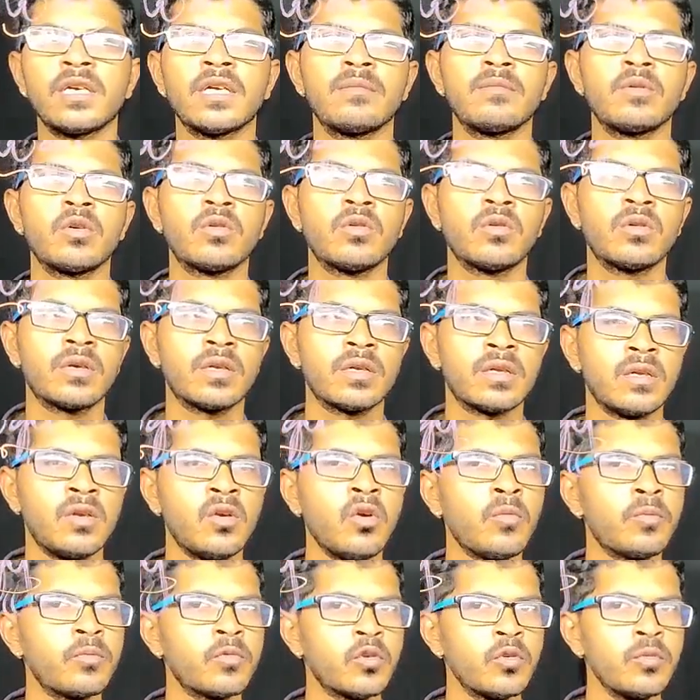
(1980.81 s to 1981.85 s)
can be called as an
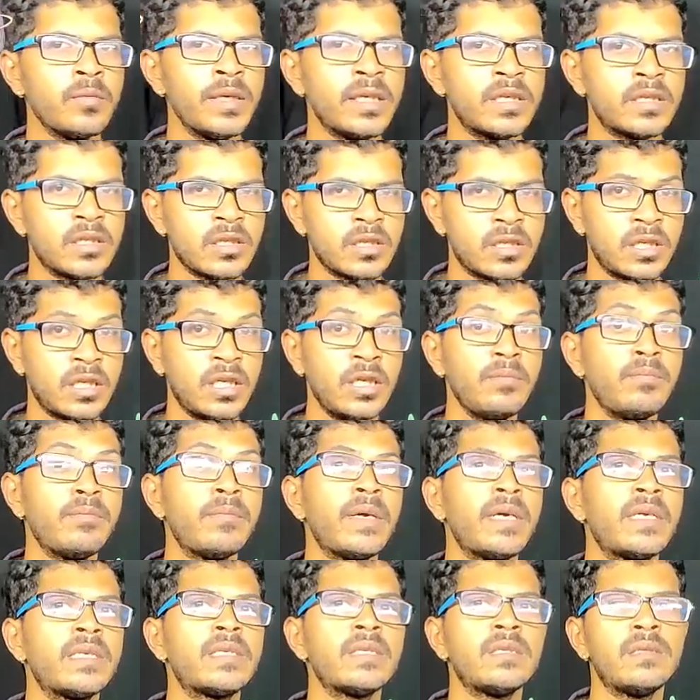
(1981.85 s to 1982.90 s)
optometrist. He
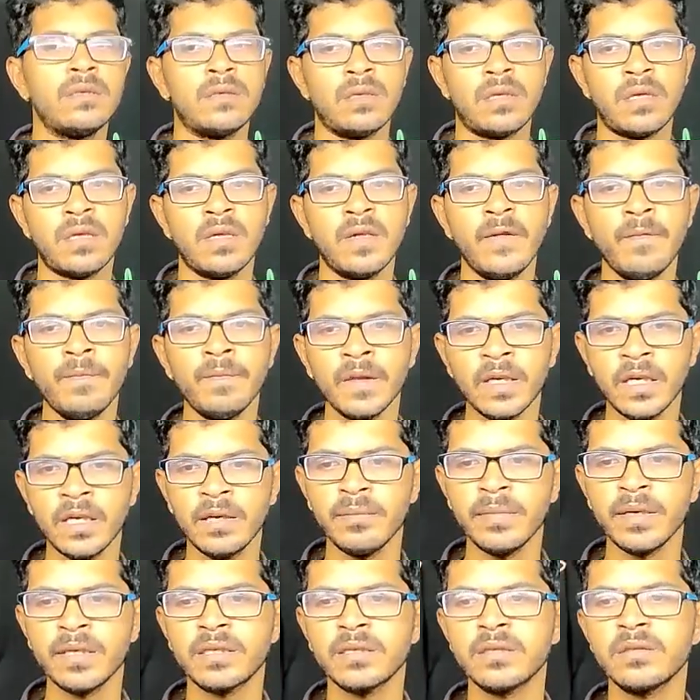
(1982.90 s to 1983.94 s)
measures
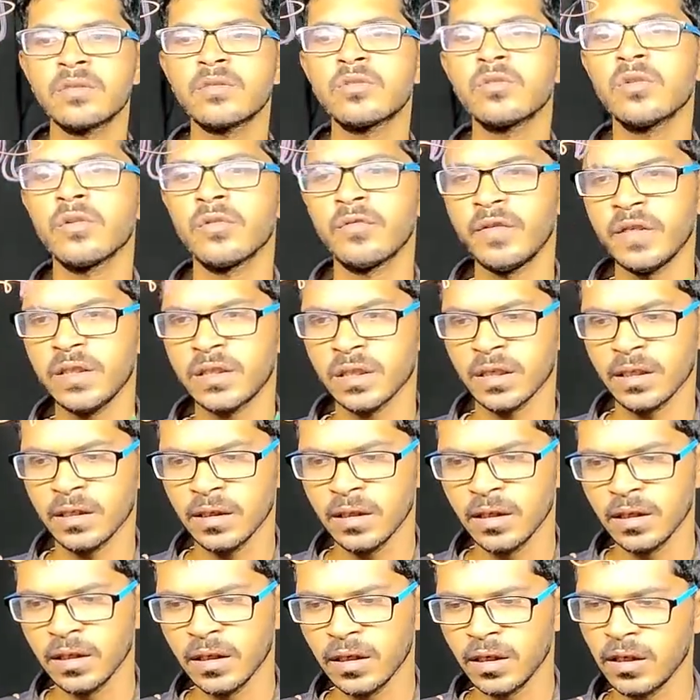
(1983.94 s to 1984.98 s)
your vision.
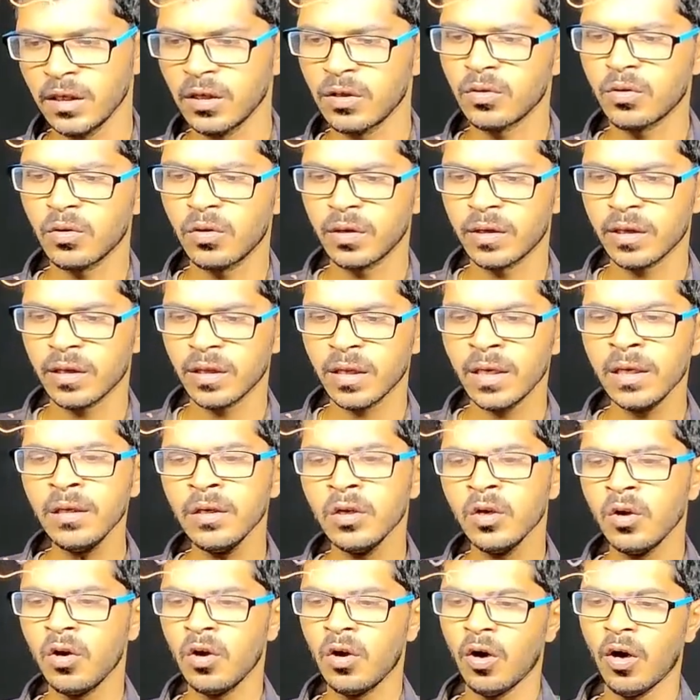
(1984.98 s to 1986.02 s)
He is called as an
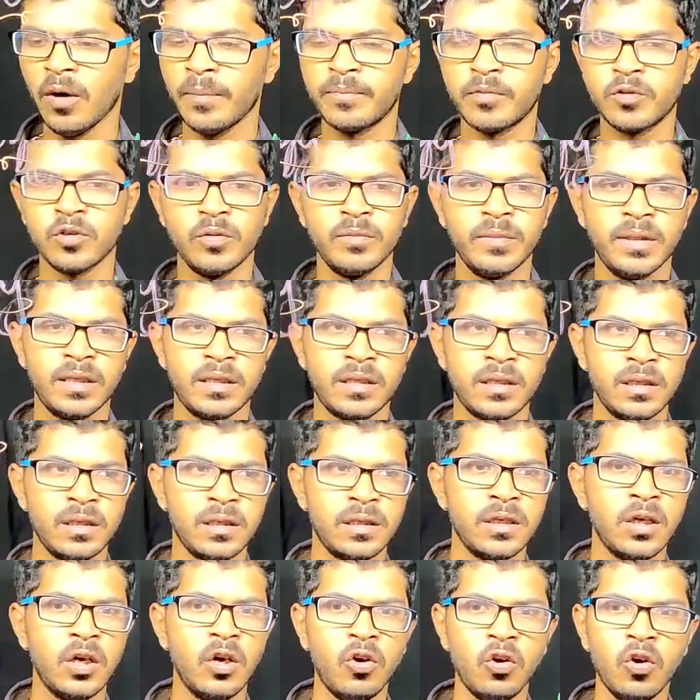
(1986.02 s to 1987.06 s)

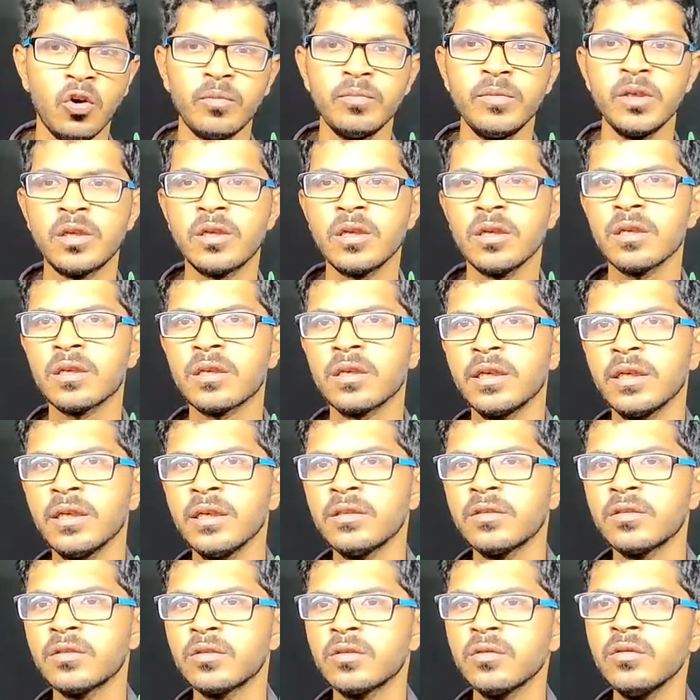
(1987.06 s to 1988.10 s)
optometrist. Hope this is clear
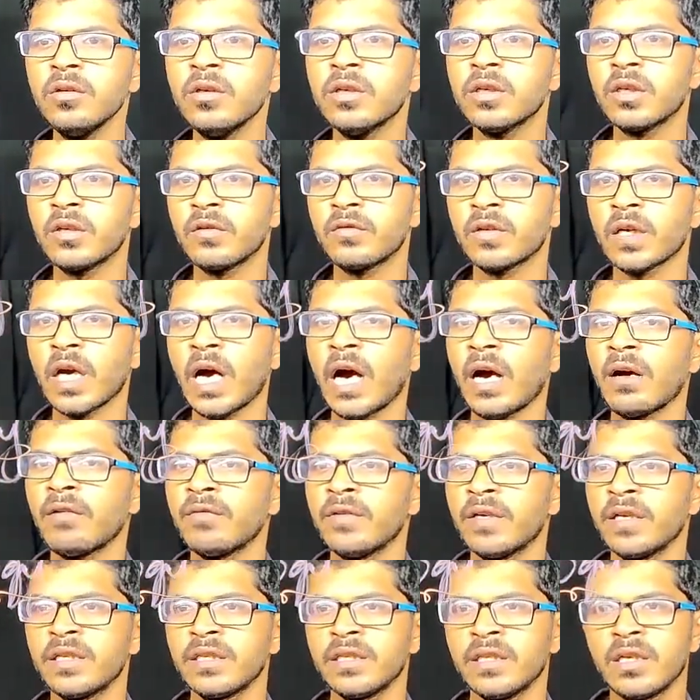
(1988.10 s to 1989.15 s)
to you. If you
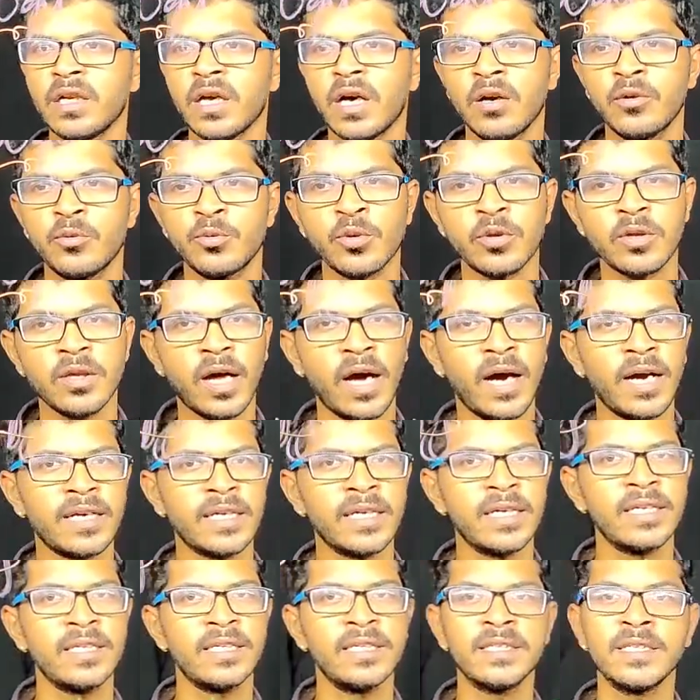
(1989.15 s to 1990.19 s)
have any doubts,
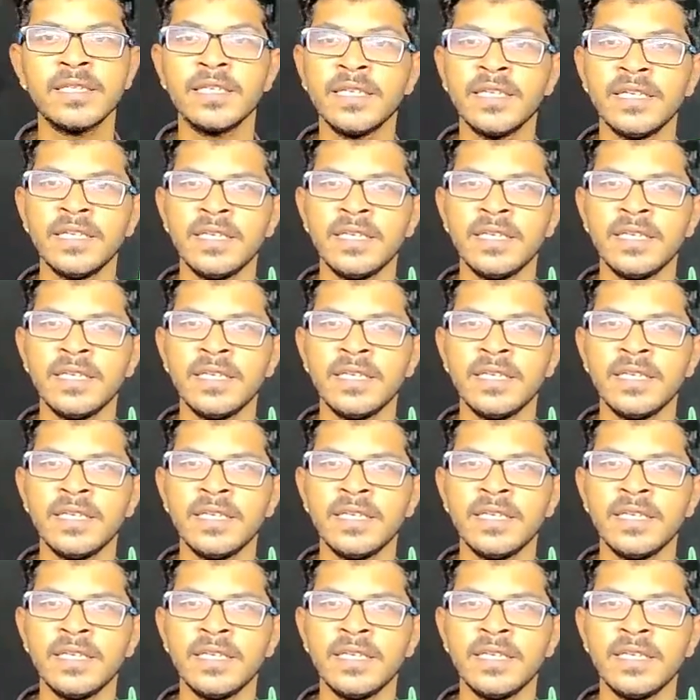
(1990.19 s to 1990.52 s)
again